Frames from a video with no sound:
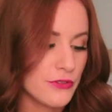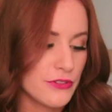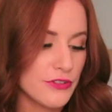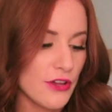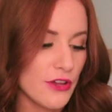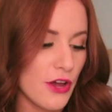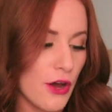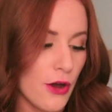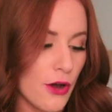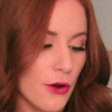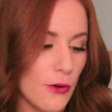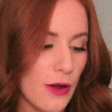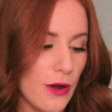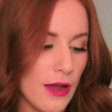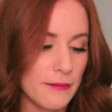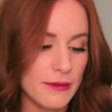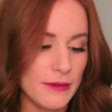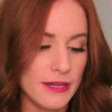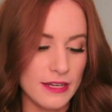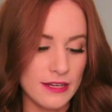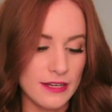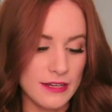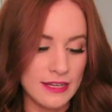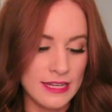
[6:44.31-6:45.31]
So, I
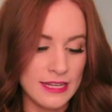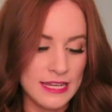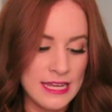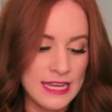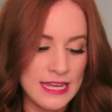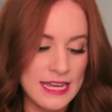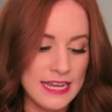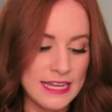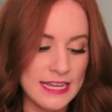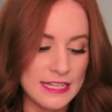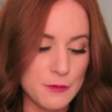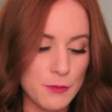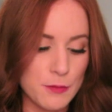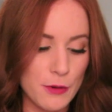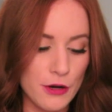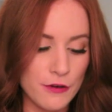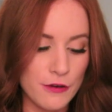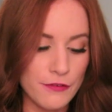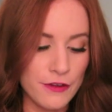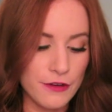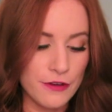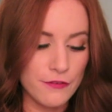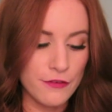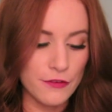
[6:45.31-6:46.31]
mean, it's
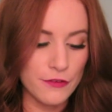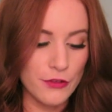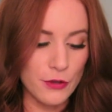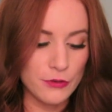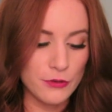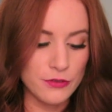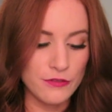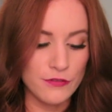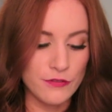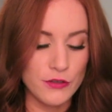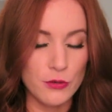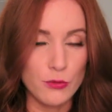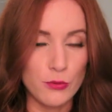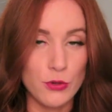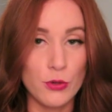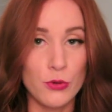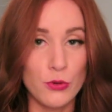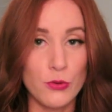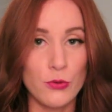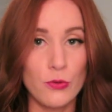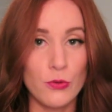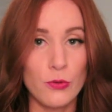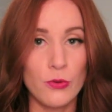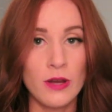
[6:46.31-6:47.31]
perfect for those of you
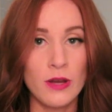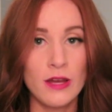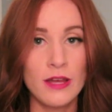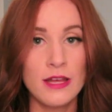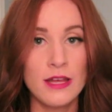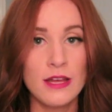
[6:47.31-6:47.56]
who